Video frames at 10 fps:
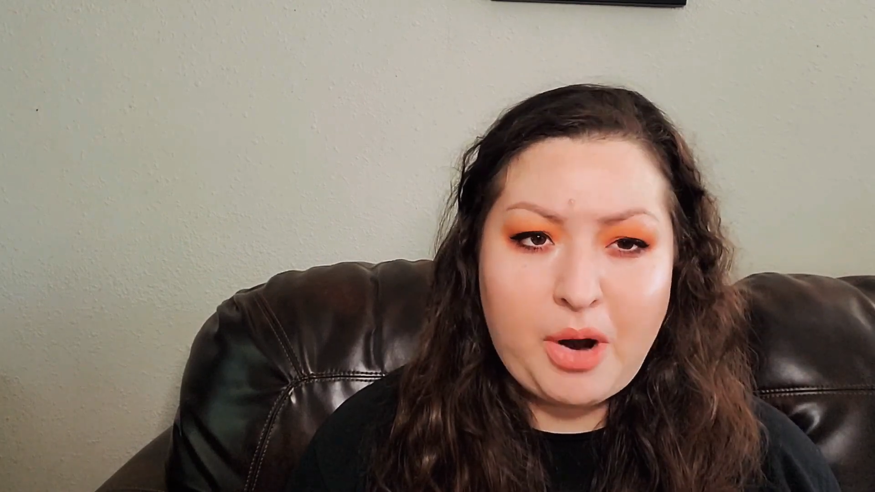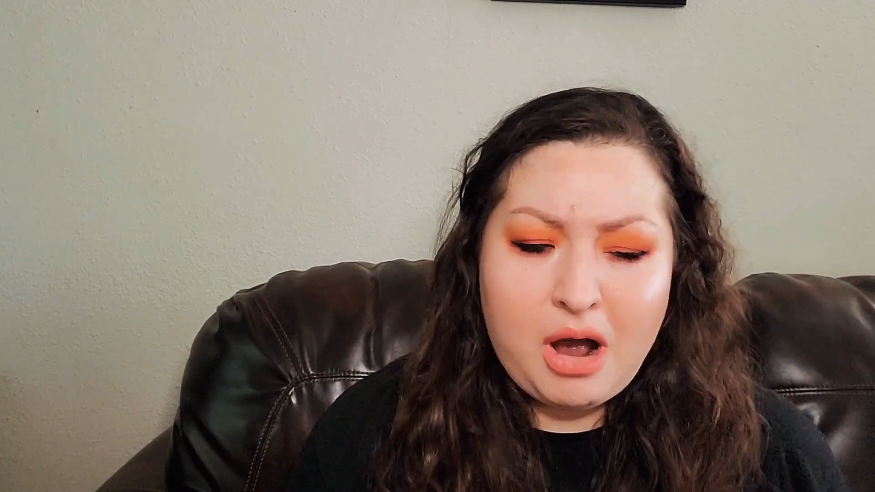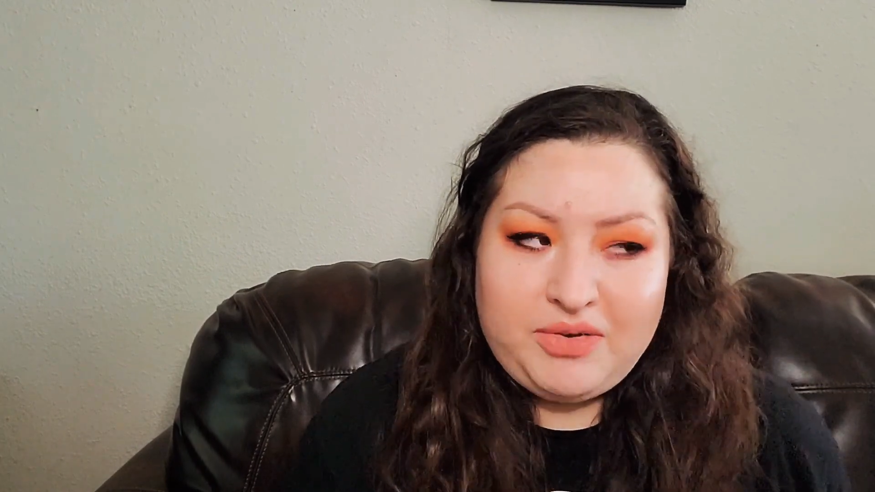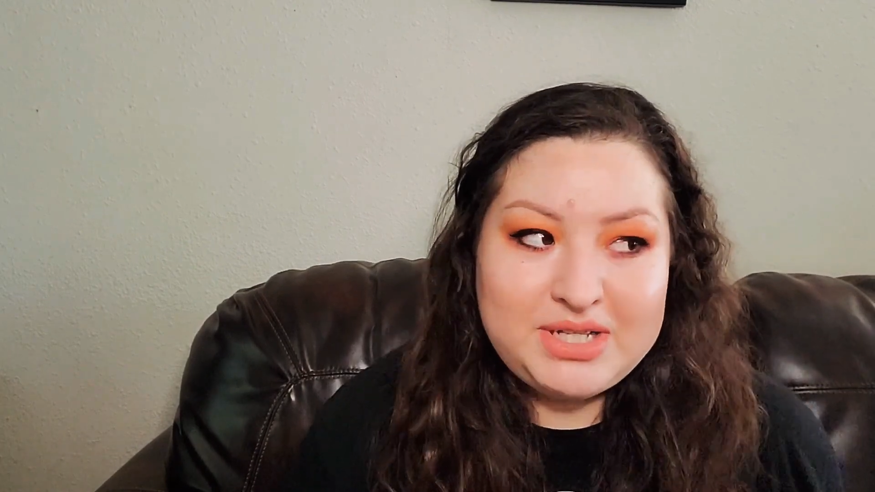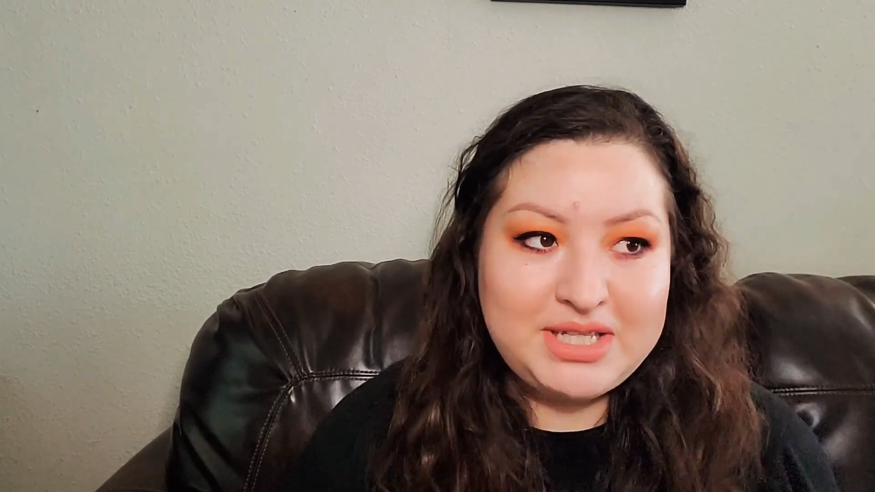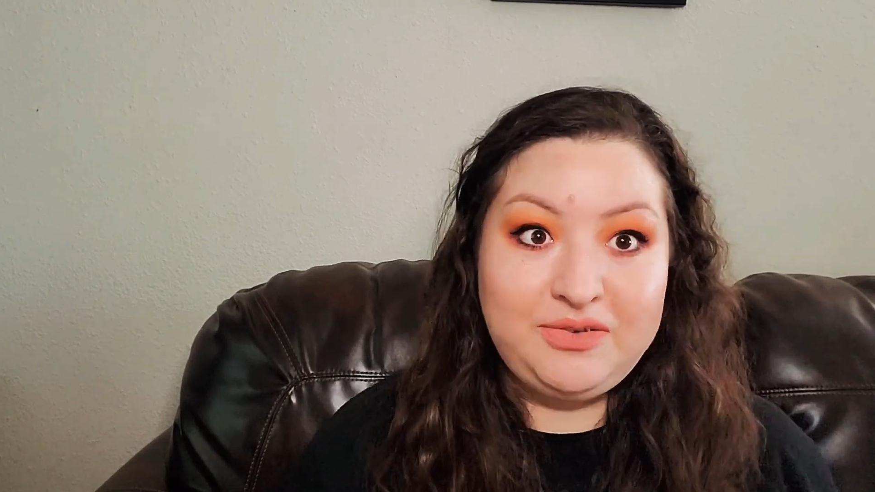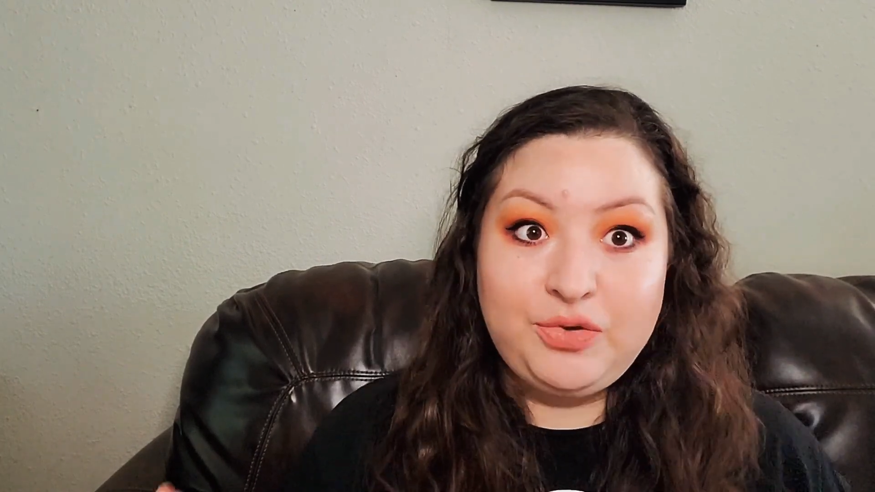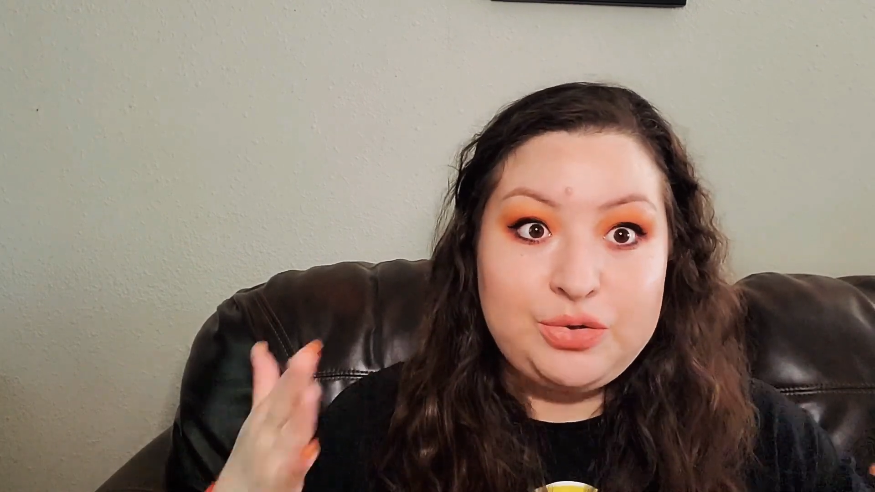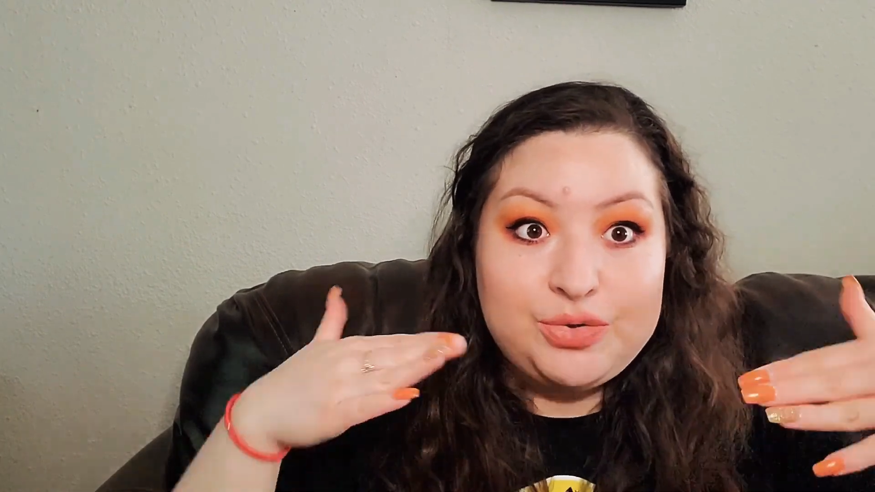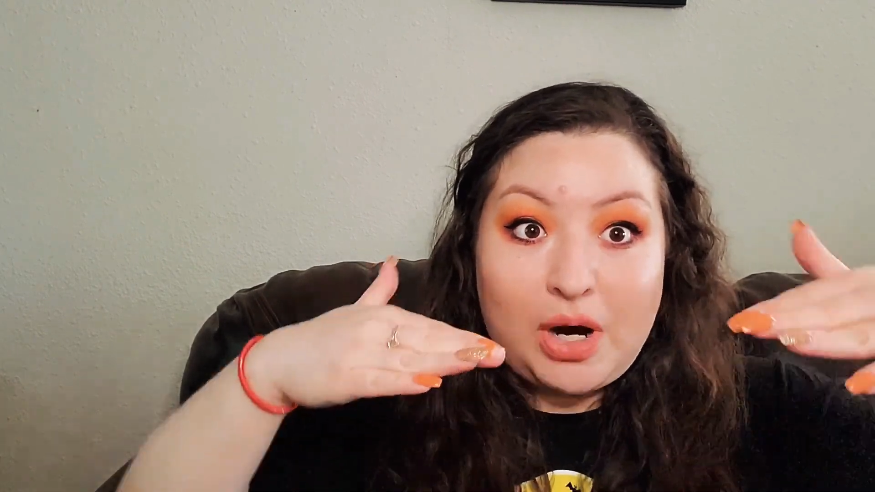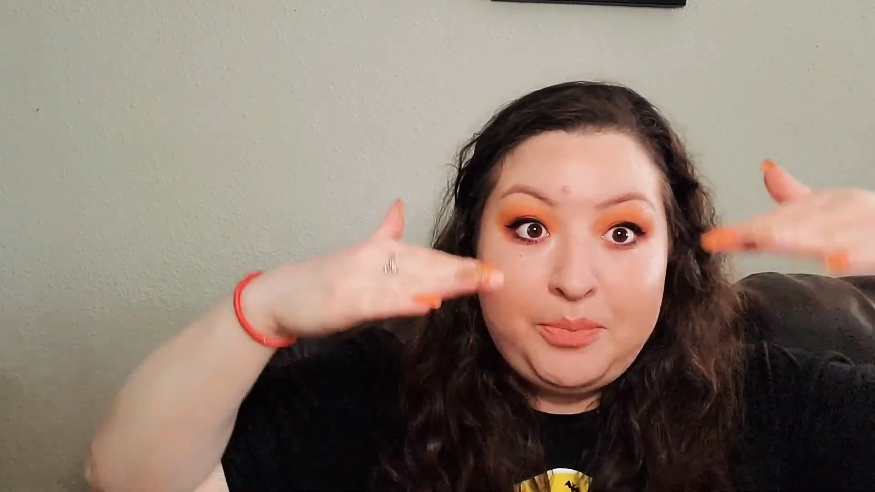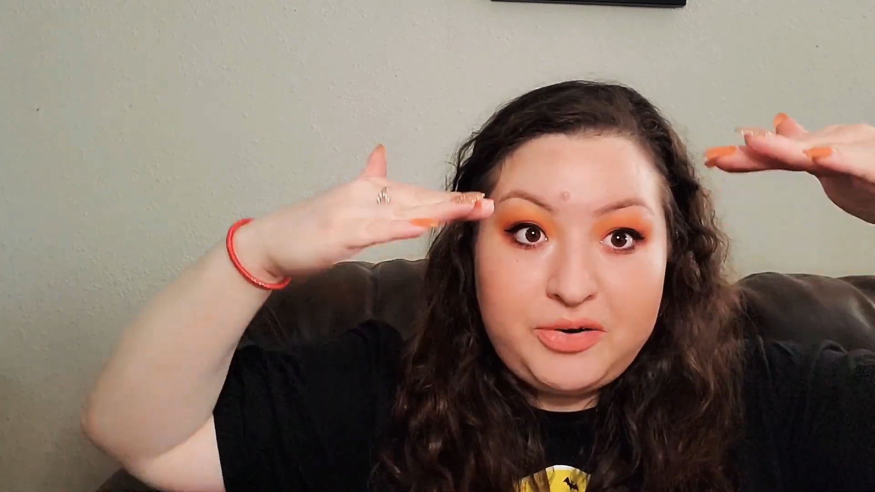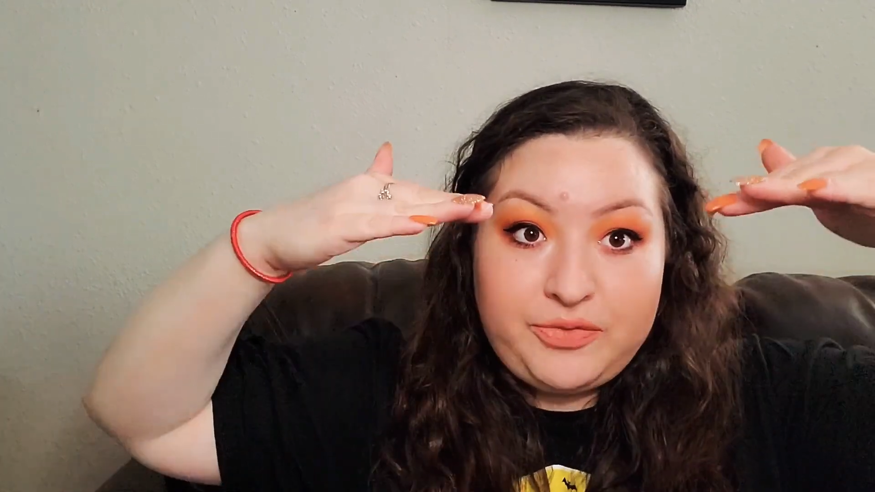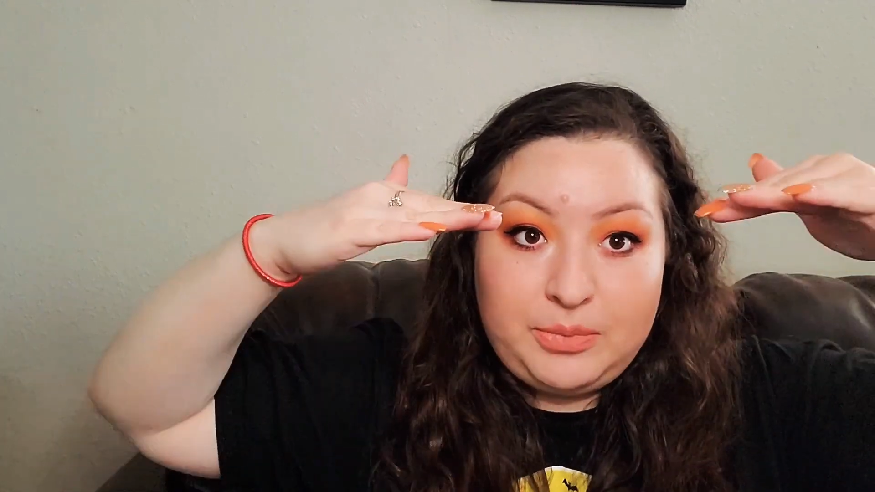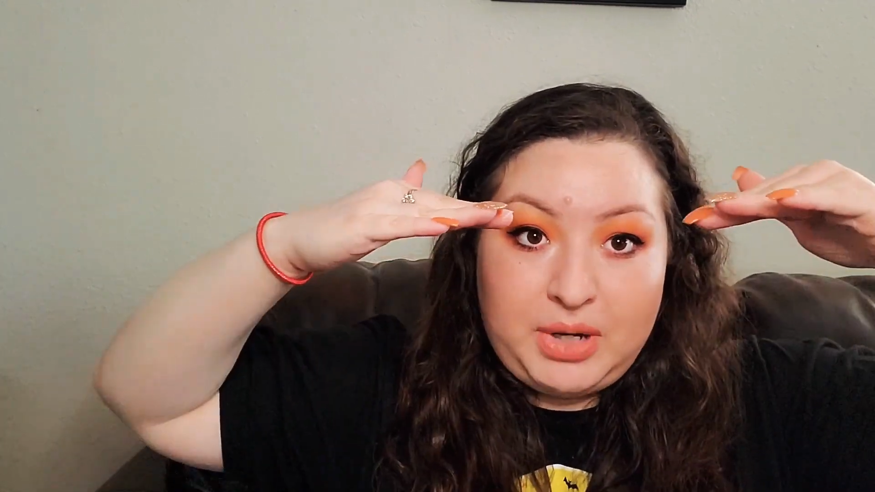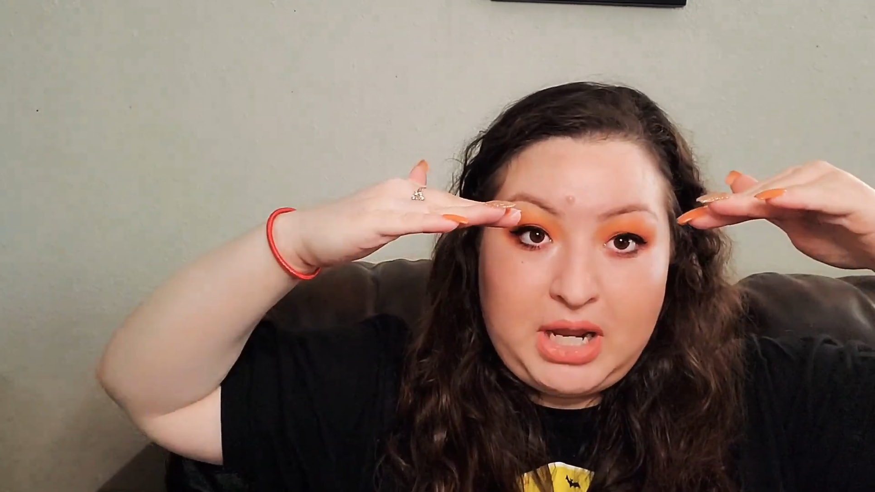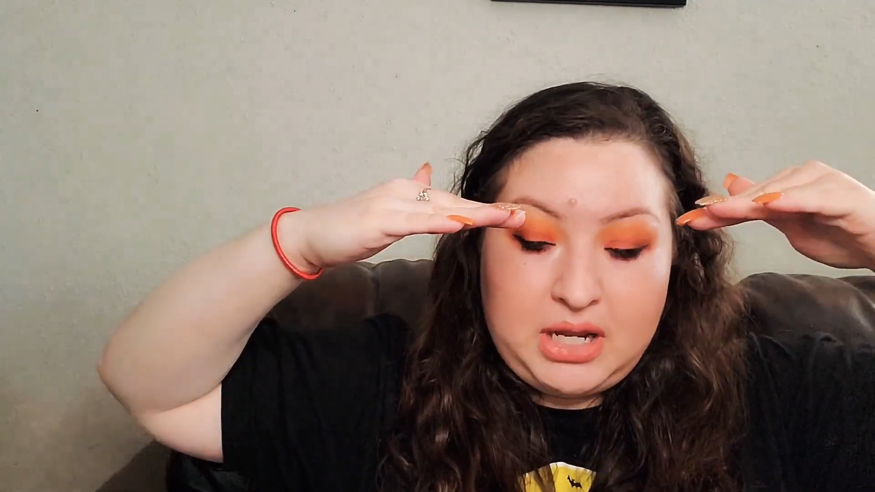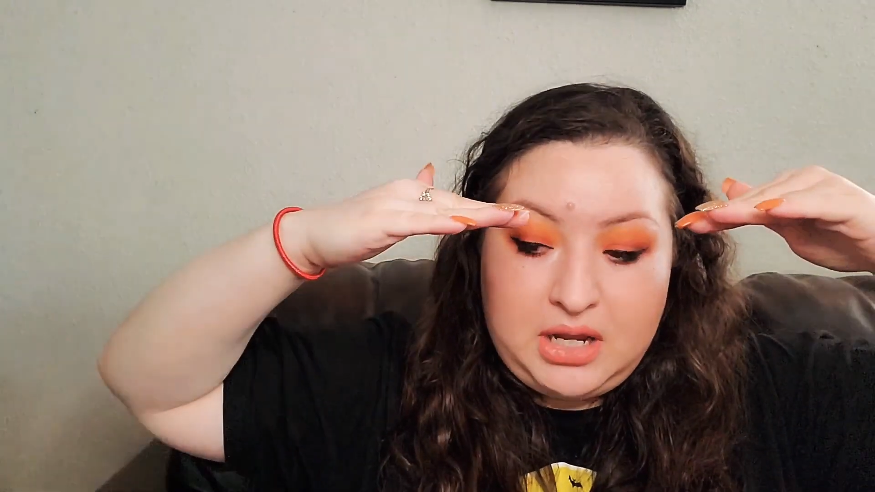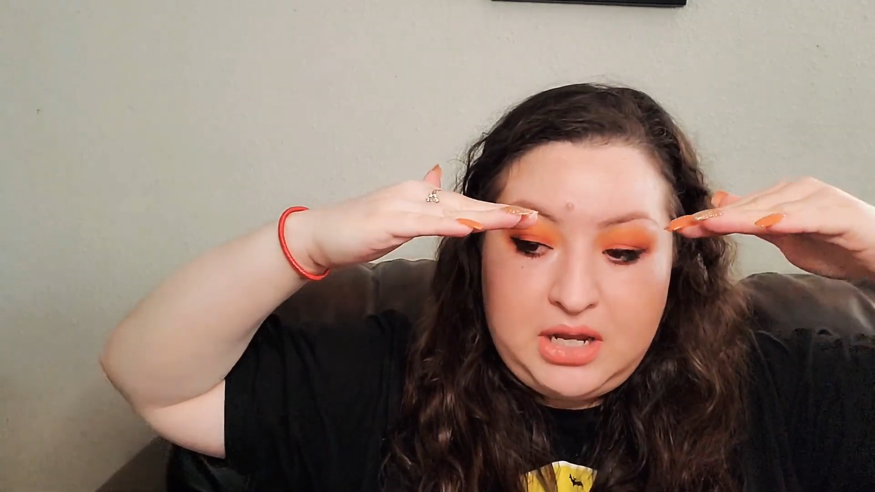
Obviously, if you drop it from like,